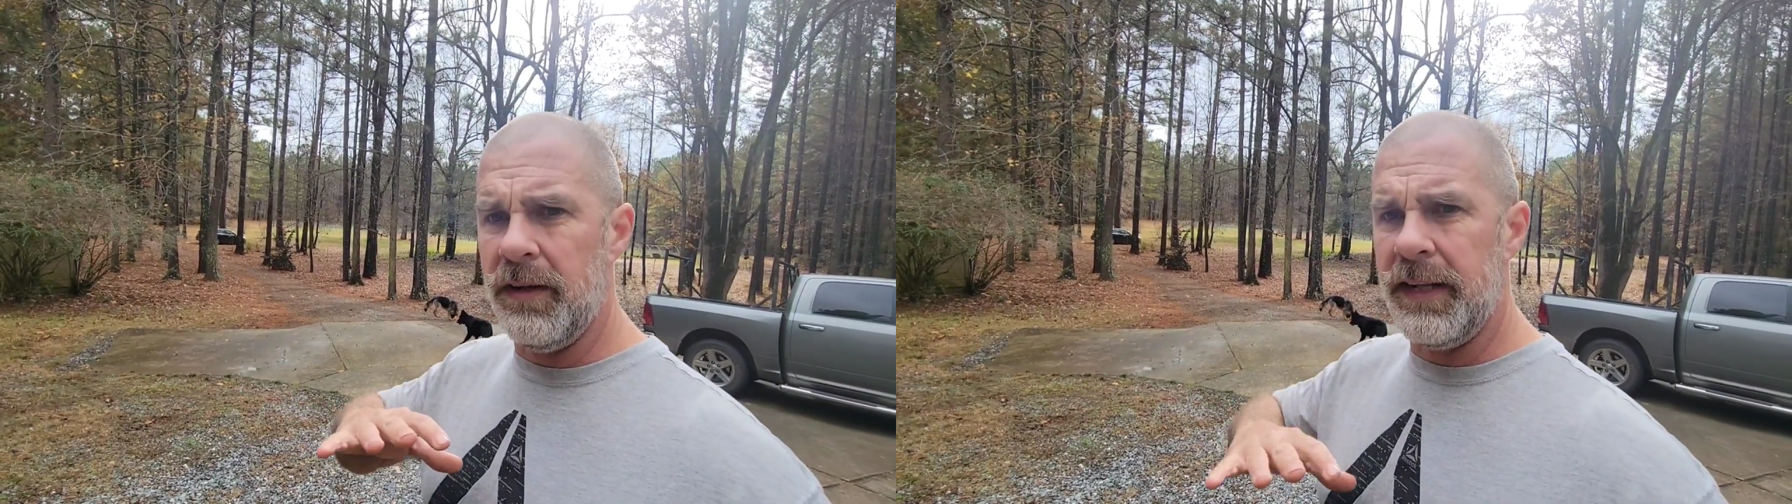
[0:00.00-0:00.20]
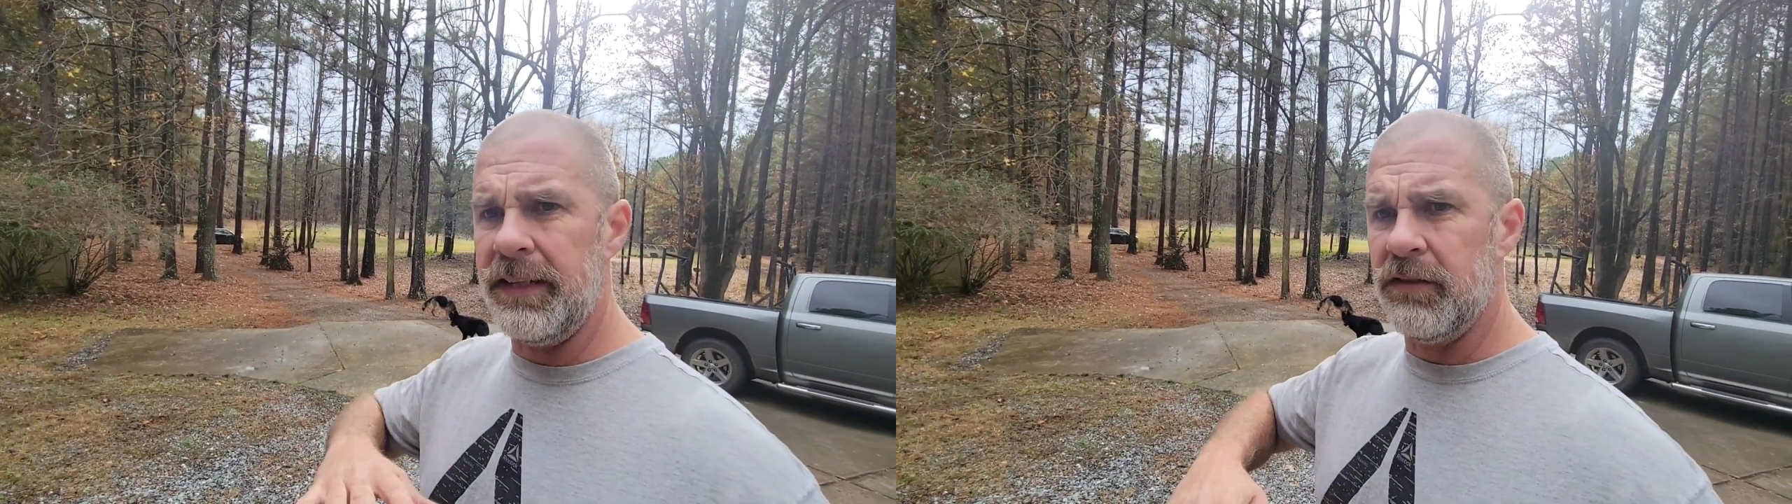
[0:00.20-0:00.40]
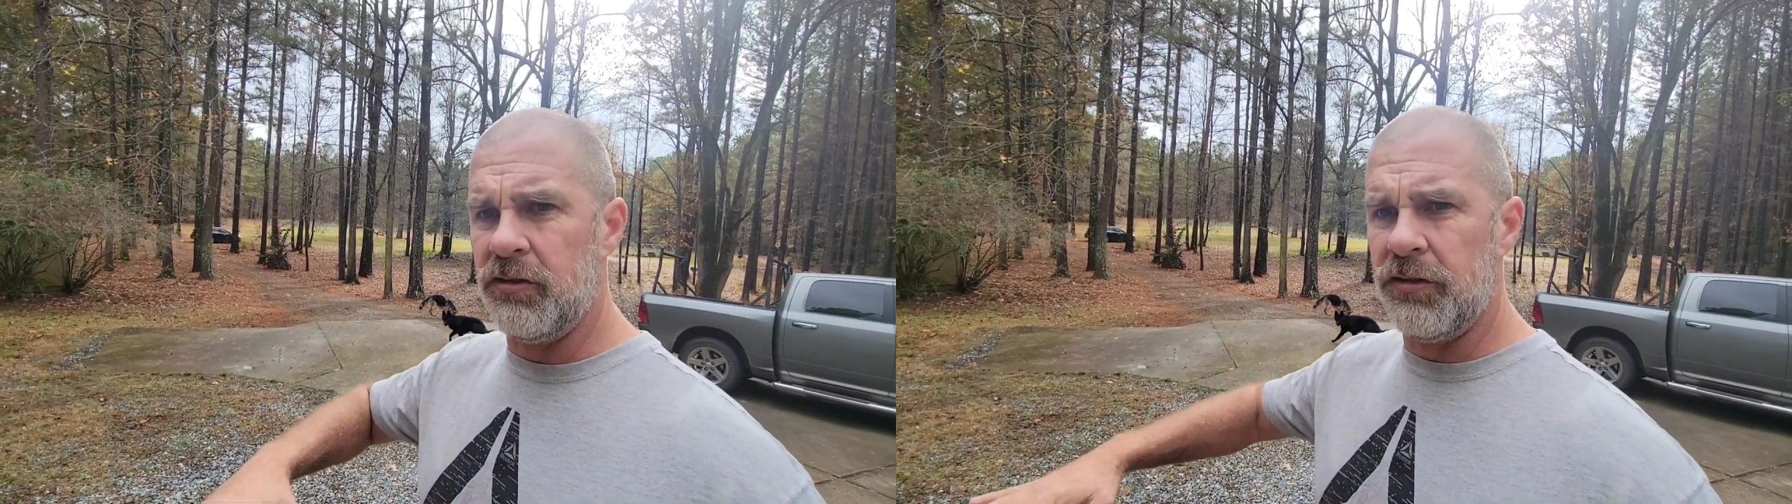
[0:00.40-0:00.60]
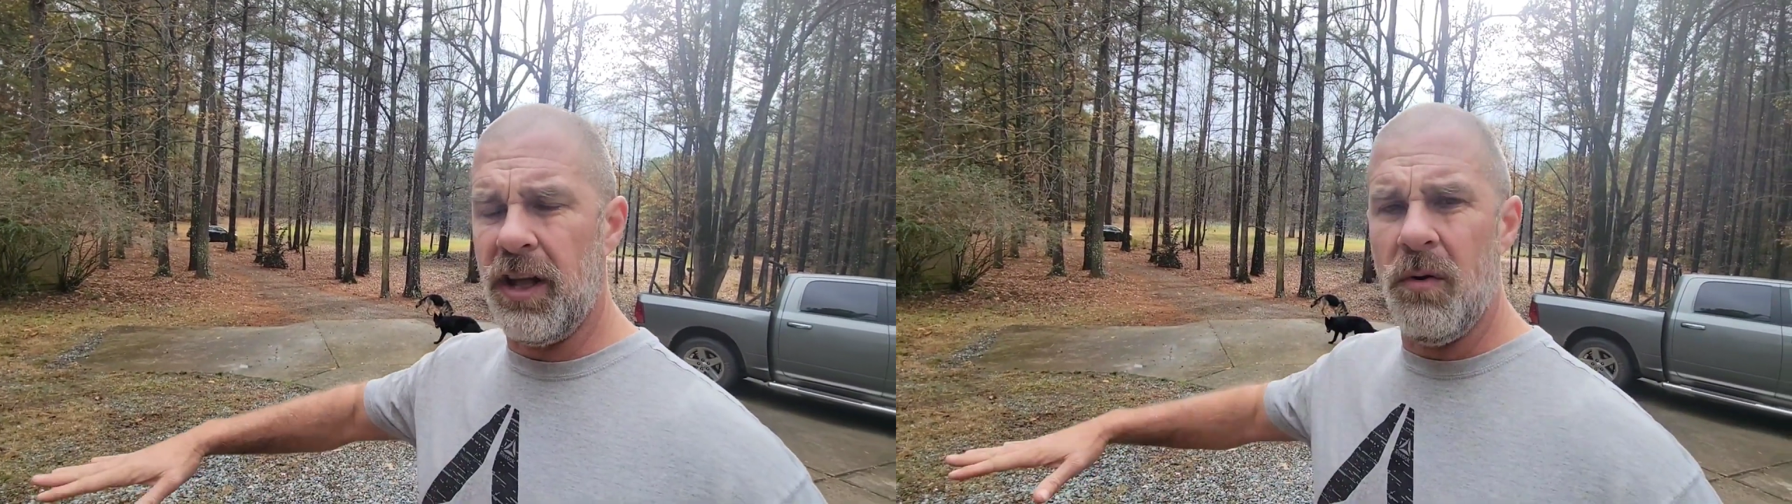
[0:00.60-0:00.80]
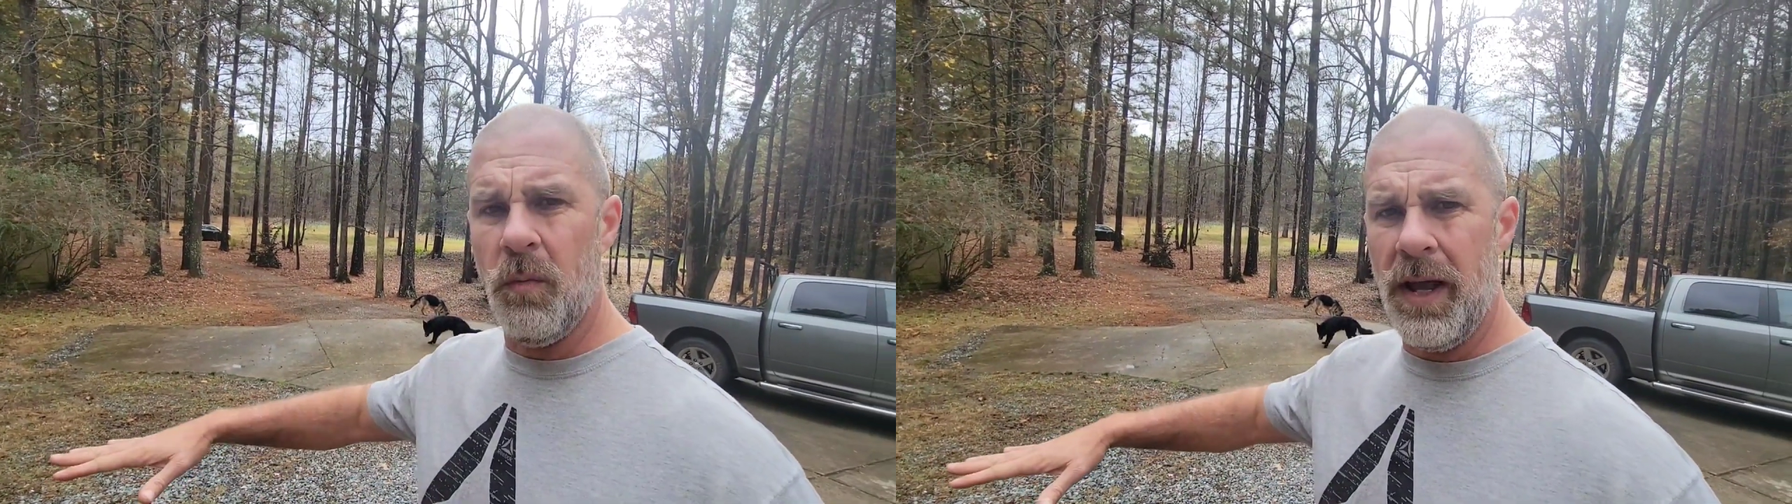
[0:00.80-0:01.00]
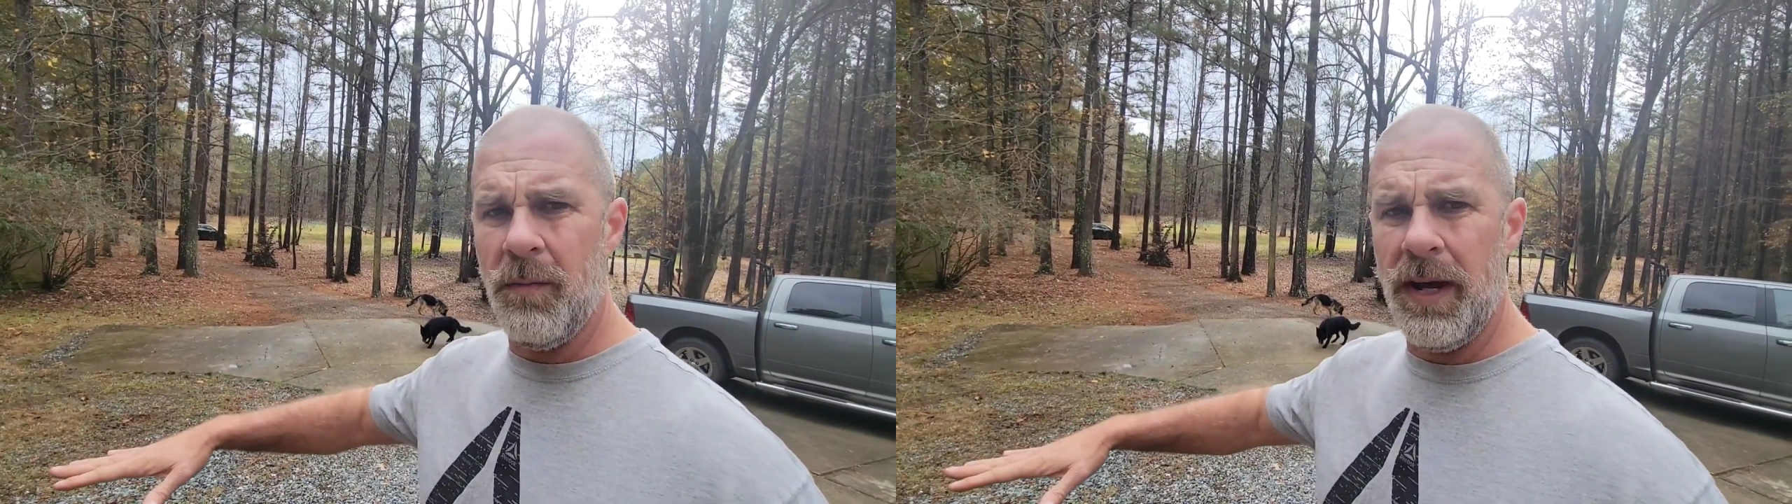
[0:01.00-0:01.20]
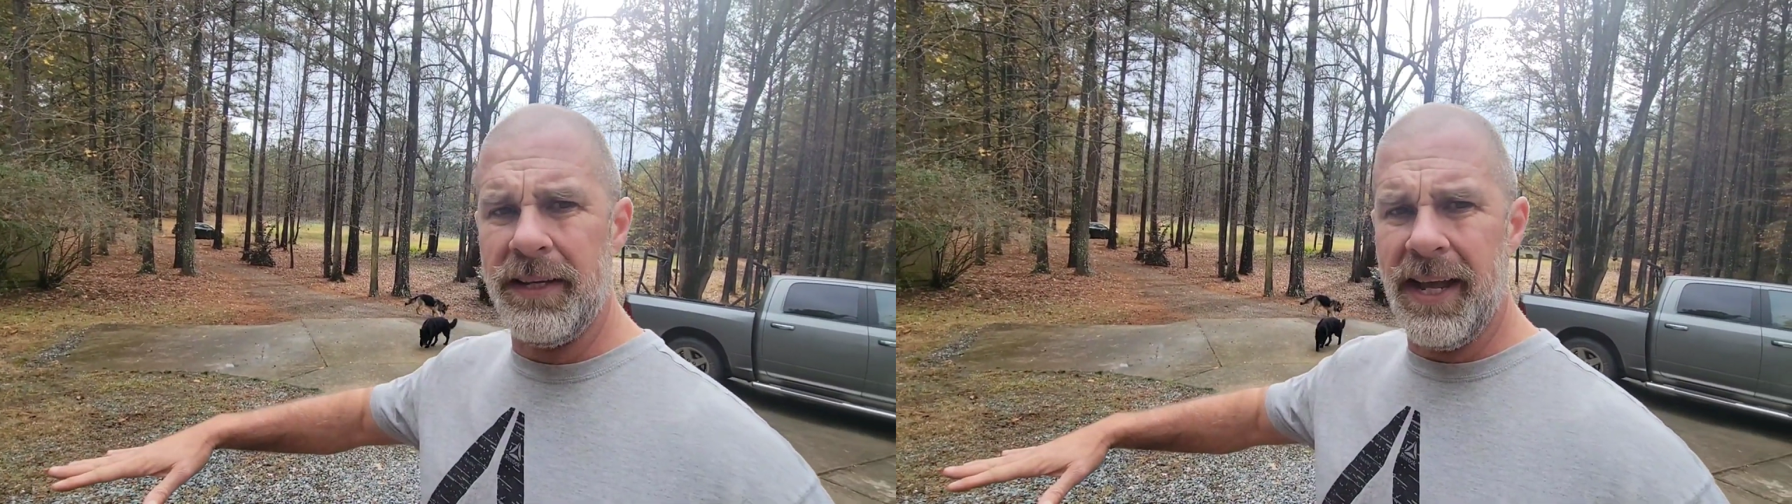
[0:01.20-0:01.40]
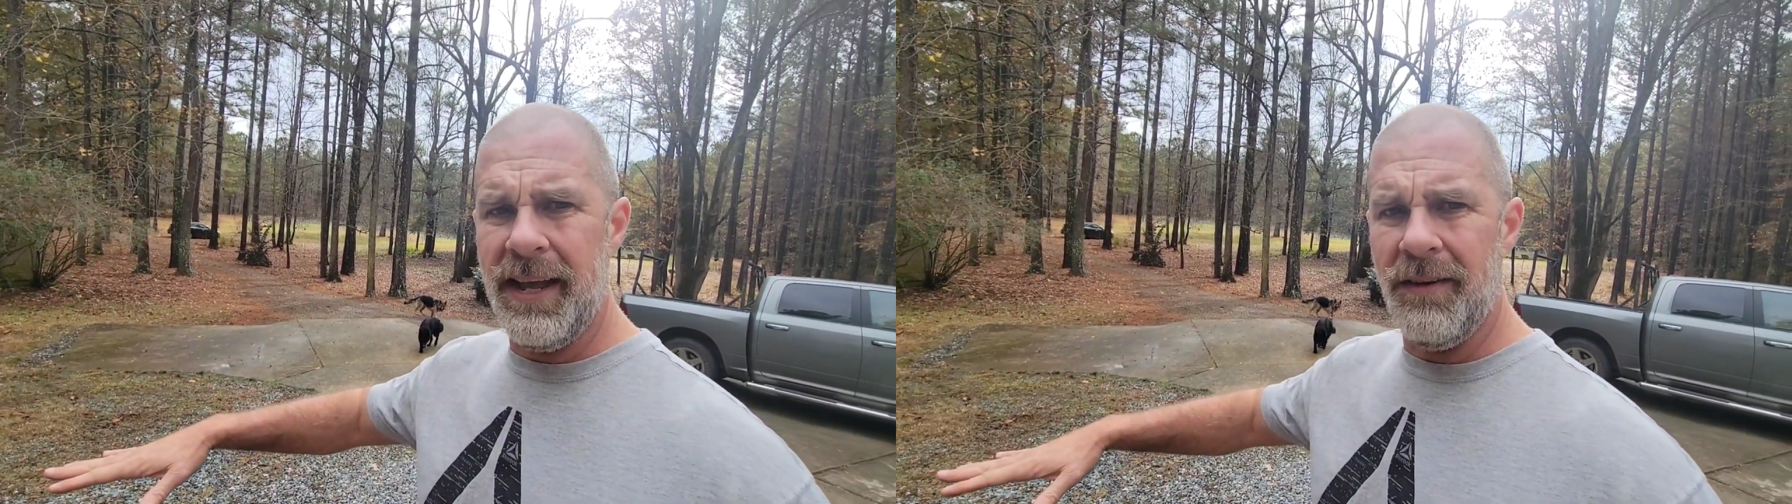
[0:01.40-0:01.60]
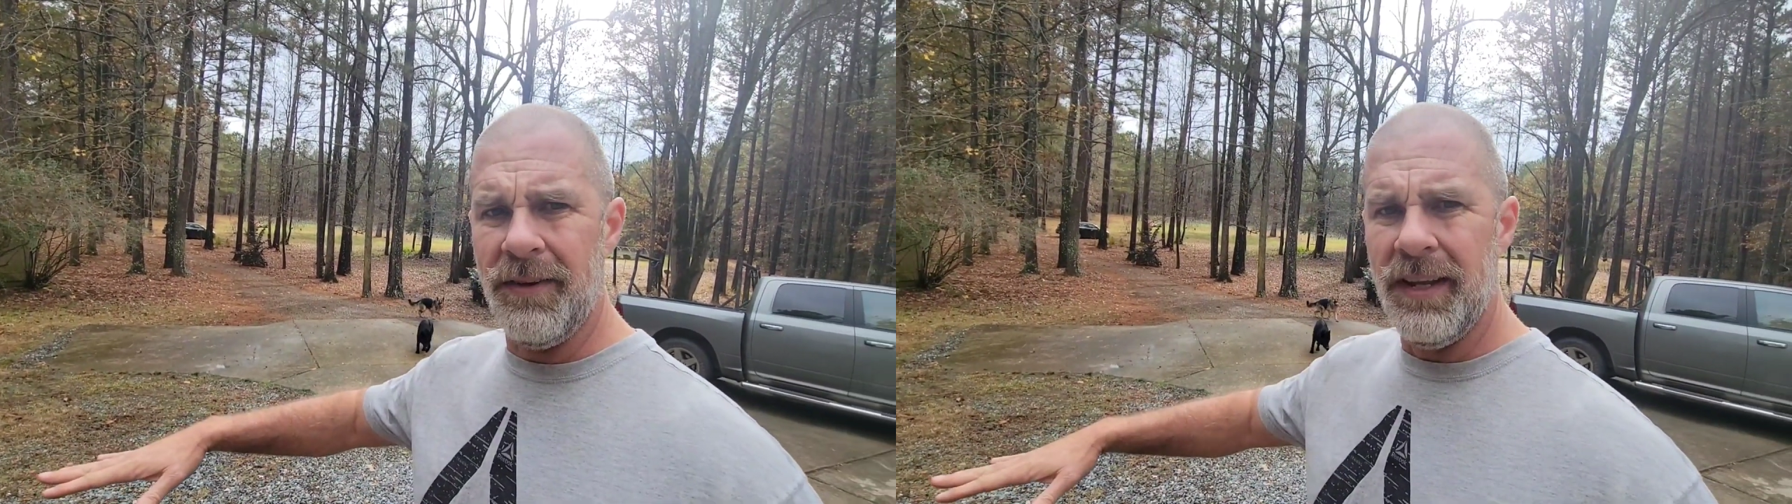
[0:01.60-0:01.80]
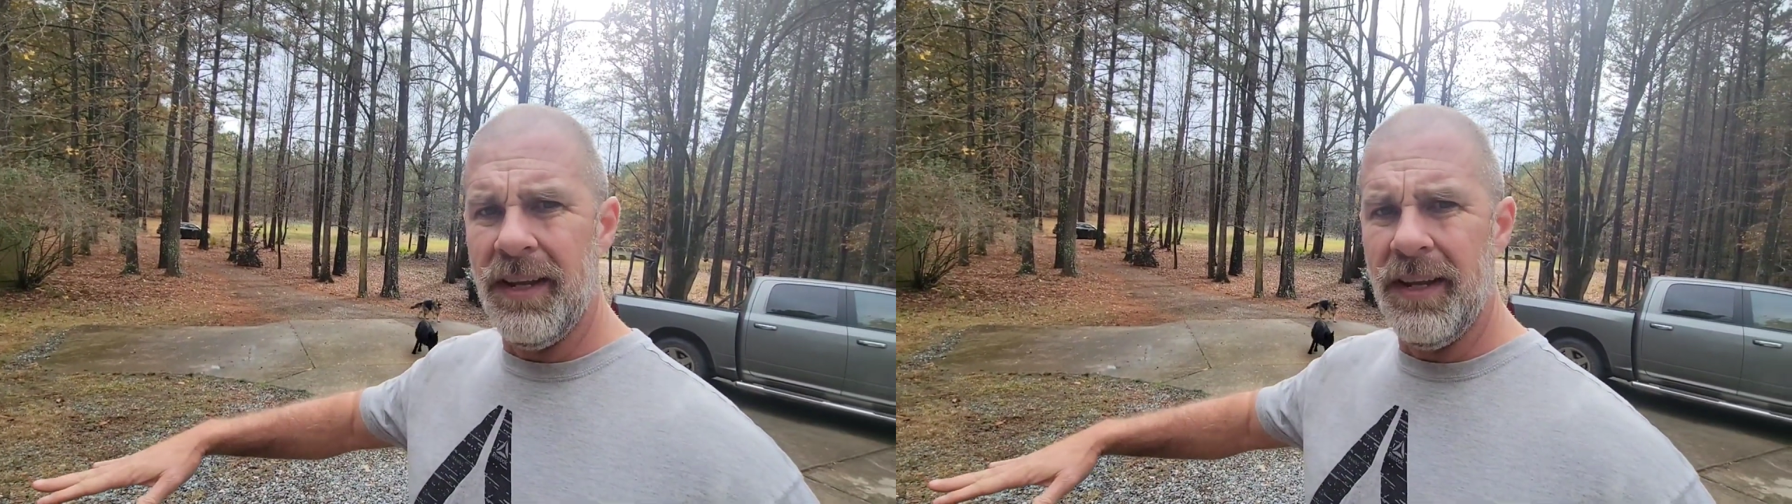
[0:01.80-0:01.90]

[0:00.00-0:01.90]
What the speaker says: they just slow way down.